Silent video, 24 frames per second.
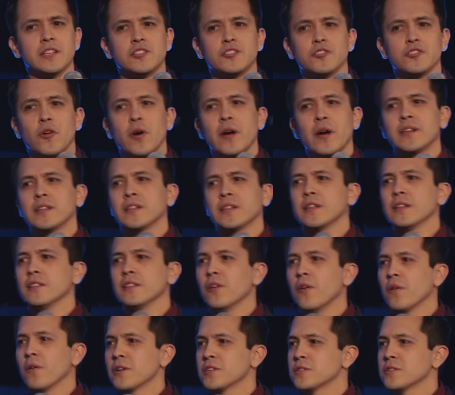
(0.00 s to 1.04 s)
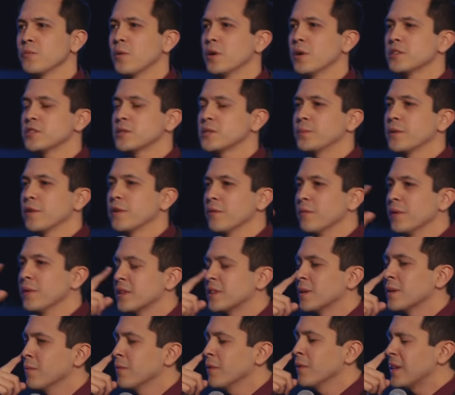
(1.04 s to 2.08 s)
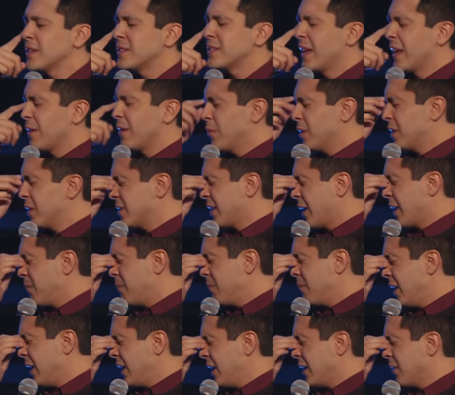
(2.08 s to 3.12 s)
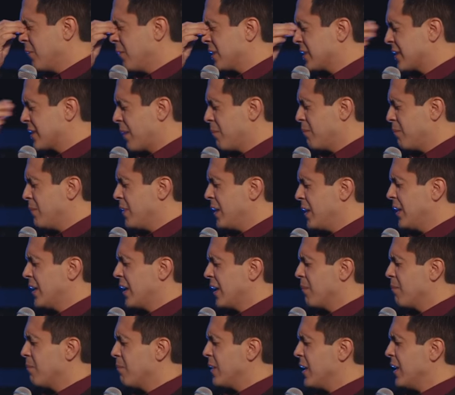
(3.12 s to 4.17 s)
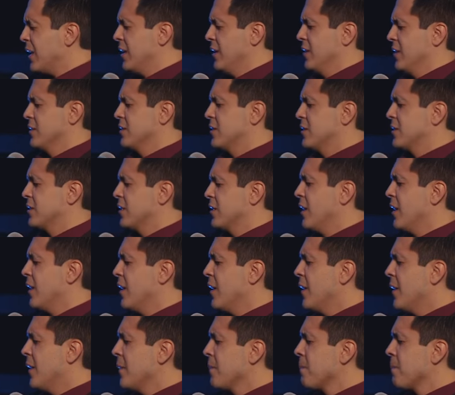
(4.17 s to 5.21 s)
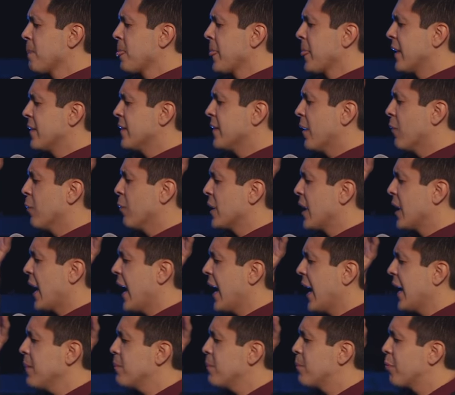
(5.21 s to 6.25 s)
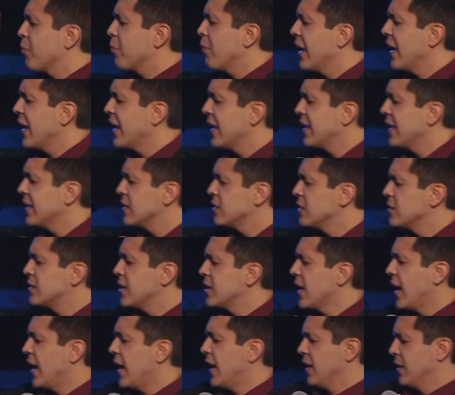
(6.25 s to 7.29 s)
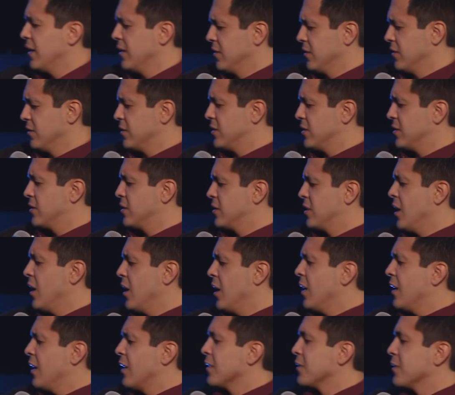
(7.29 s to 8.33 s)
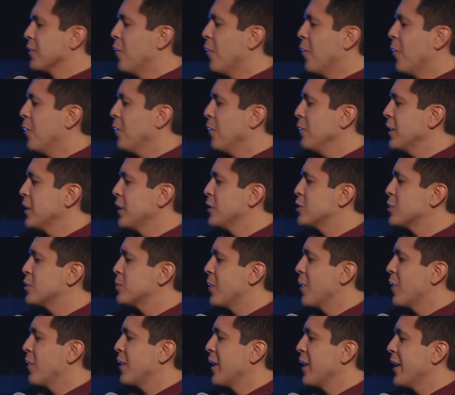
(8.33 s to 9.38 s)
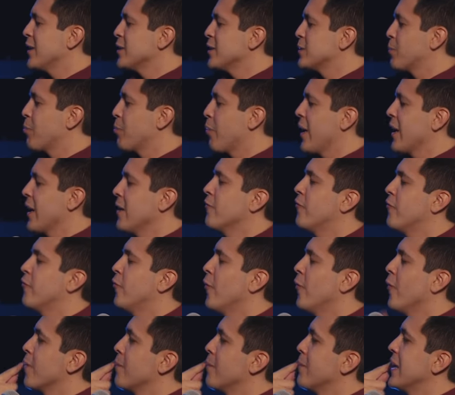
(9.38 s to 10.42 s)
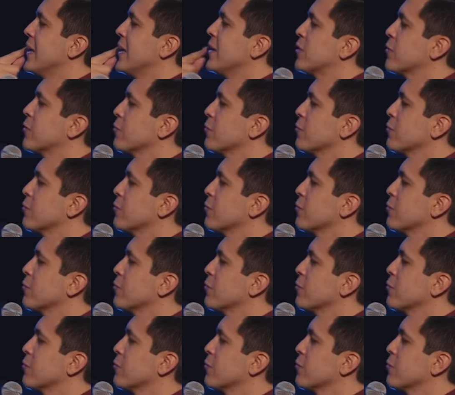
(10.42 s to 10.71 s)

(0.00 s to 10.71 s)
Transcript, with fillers: is joined to the Lord is one spirit with him. What is that? What does that mean? What does that mean? It means that when I pray in tongues, the Holy Spirit is praying for me,